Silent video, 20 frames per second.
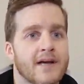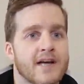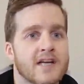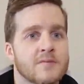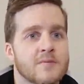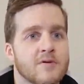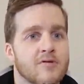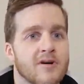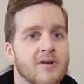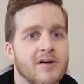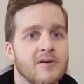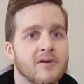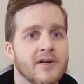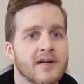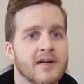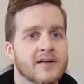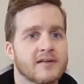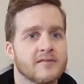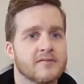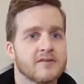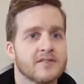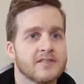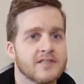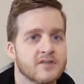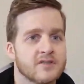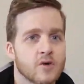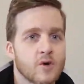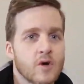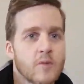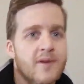Esmeralda,
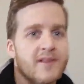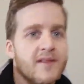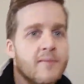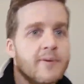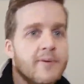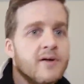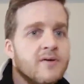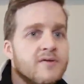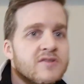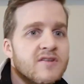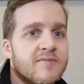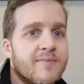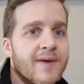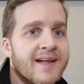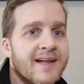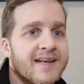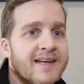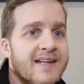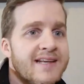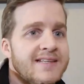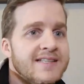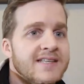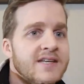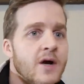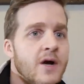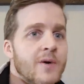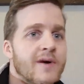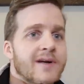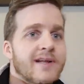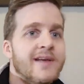so talk about the pills of
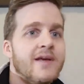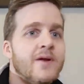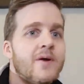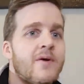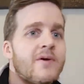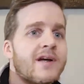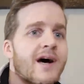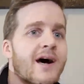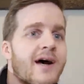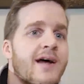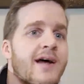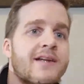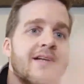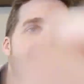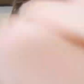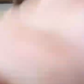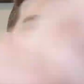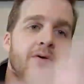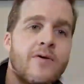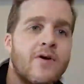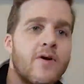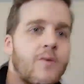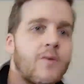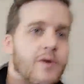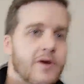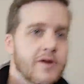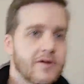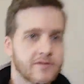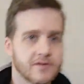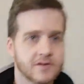magnesio in keto diet. I don't know
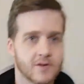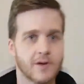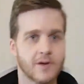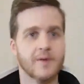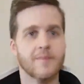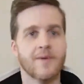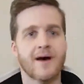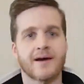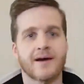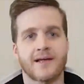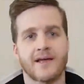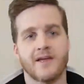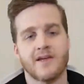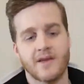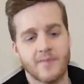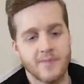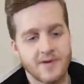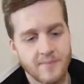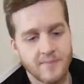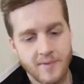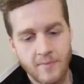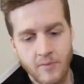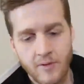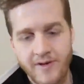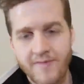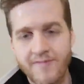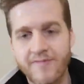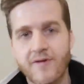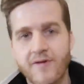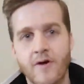what you're talking about. Can you give me a bit more
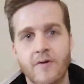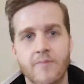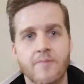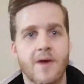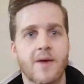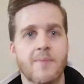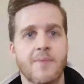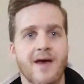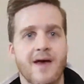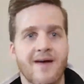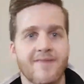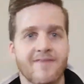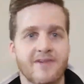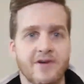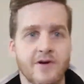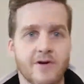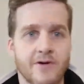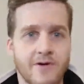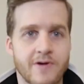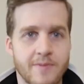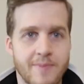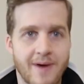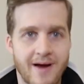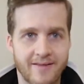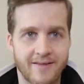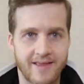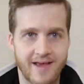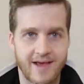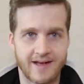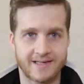info? Maybe I haven't heard
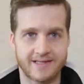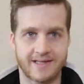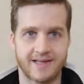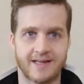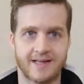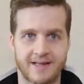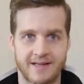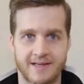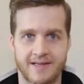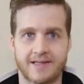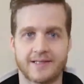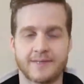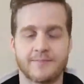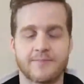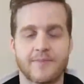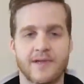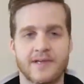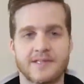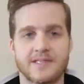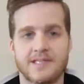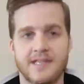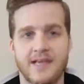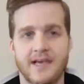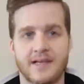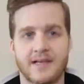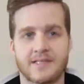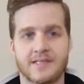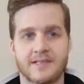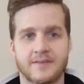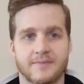about that as
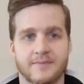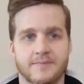yet.